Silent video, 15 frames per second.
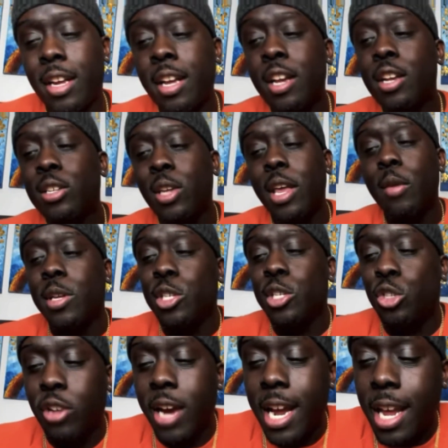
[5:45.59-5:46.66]
So he was
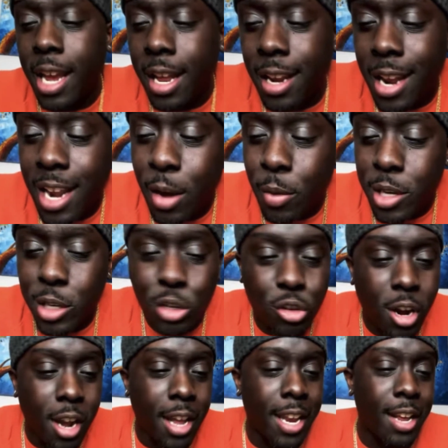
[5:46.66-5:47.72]
drinking and he was drunk
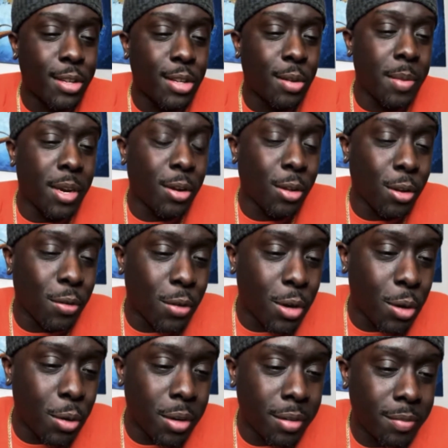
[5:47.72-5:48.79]
and he was in the middle of the
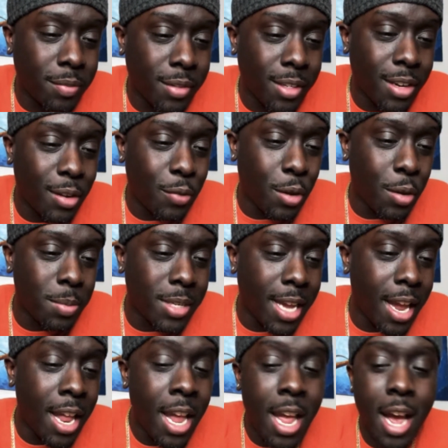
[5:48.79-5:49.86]
road. You feel what I'm saying?
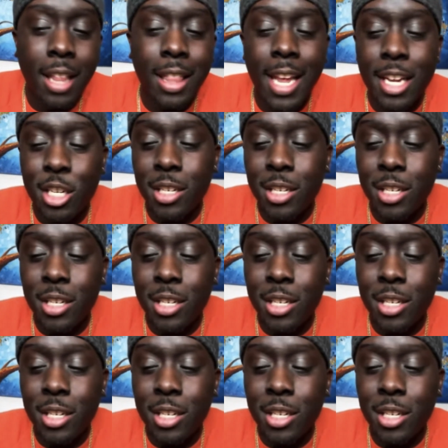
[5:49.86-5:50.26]
Allegedly.